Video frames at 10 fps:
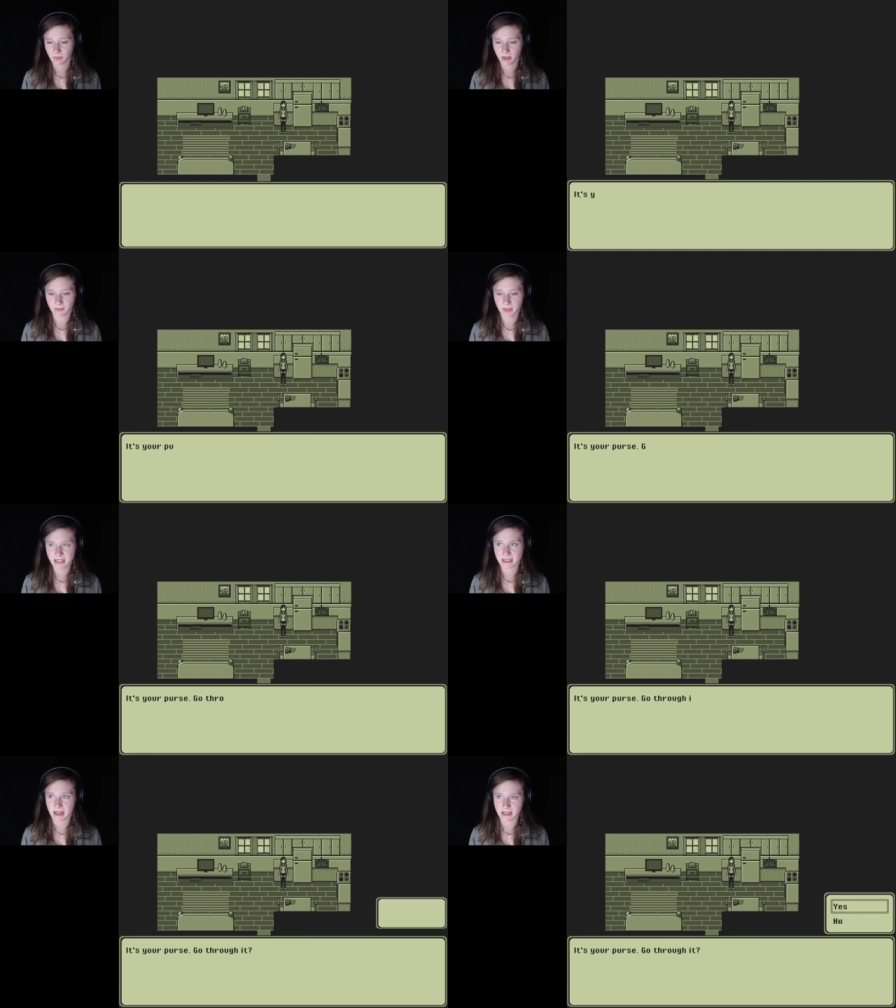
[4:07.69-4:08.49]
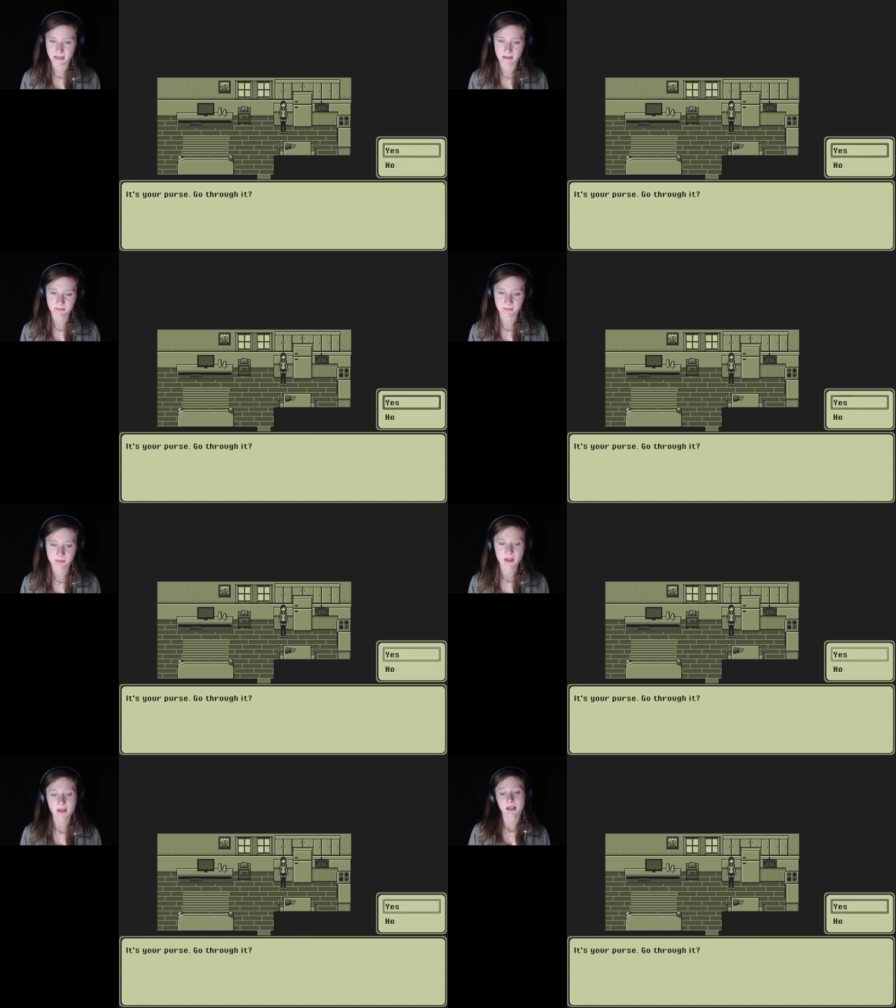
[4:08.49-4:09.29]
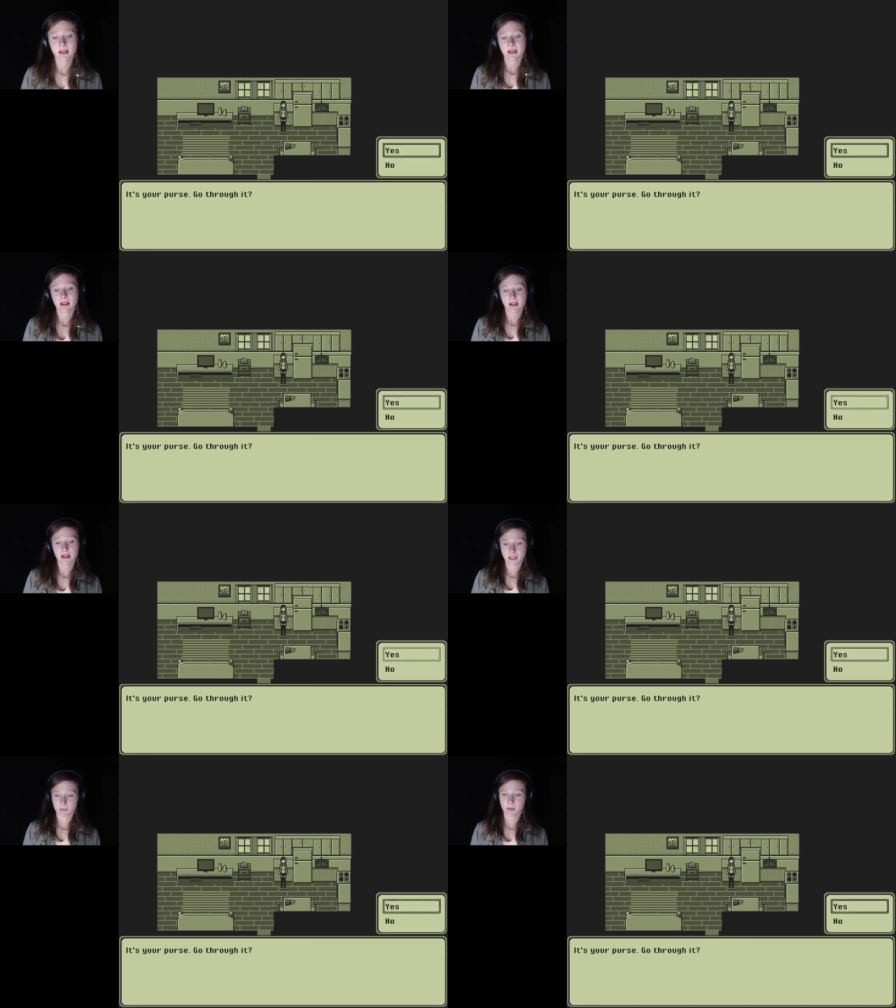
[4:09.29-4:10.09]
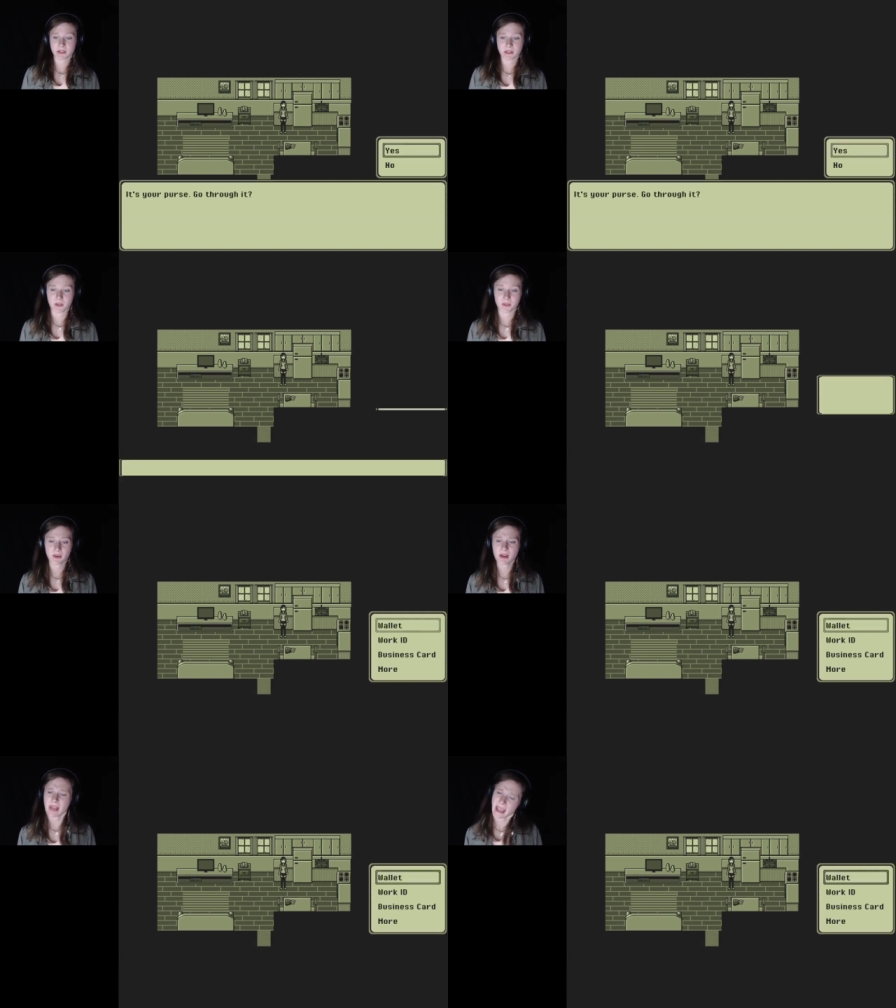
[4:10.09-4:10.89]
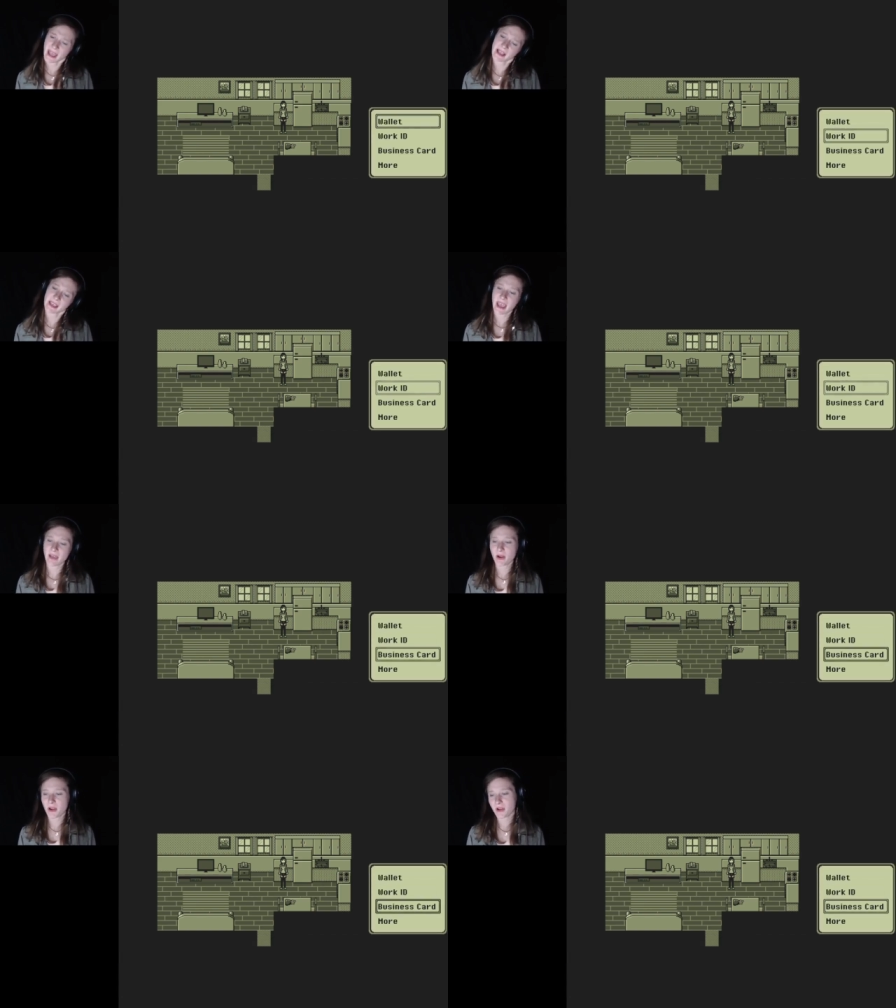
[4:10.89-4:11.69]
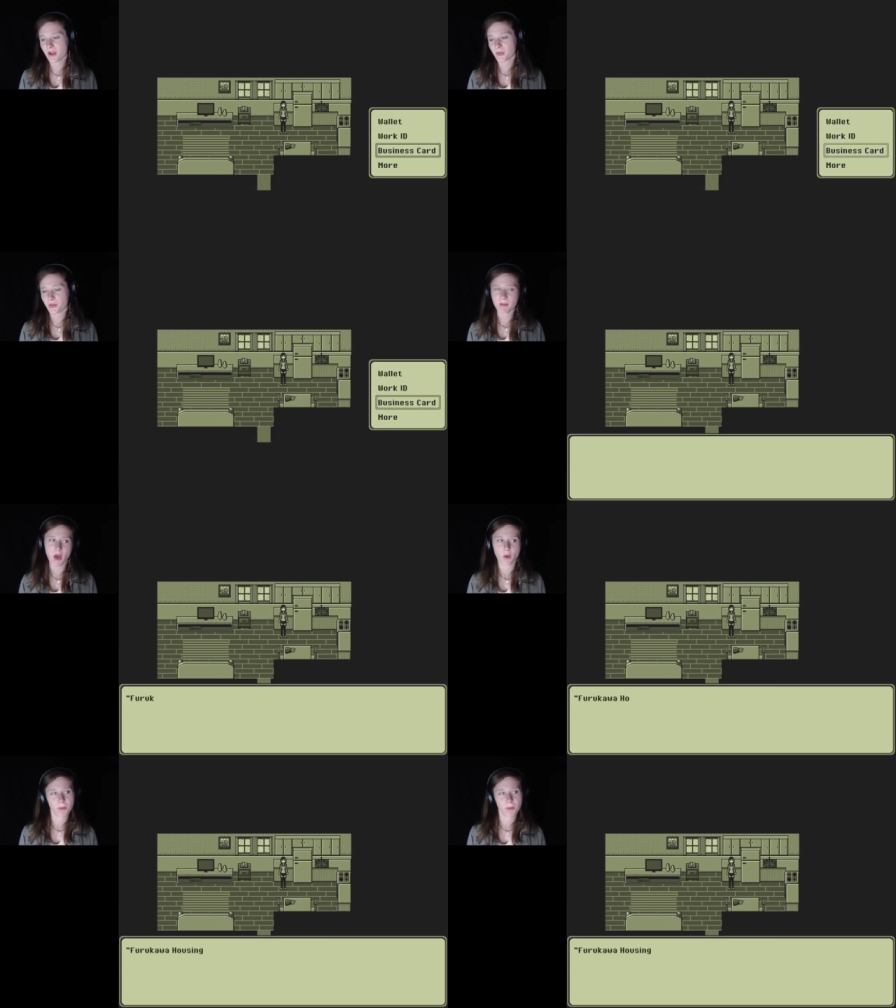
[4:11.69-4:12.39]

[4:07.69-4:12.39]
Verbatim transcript: Well, that's nice. It's your purse, go through it. Heck yeah, we're gonna go through my